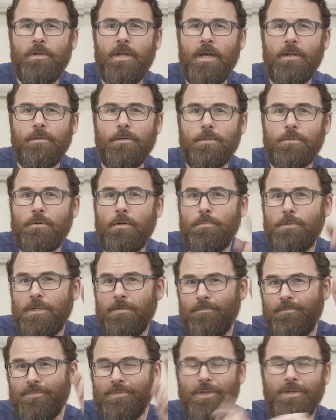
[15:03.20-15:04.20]
down in the
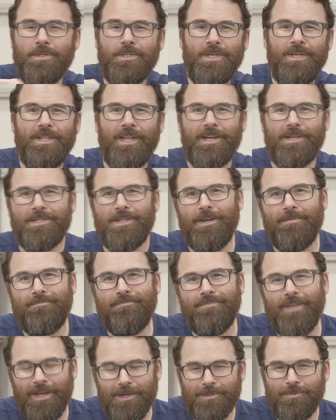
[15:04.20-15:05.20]
description, and I'll see you next time.
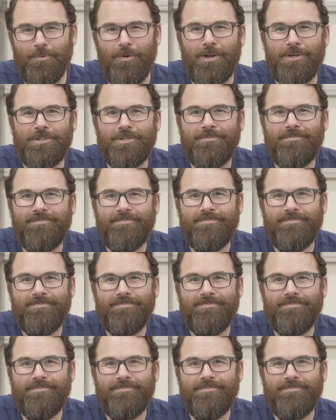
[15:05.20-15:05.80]
Thanks for watching.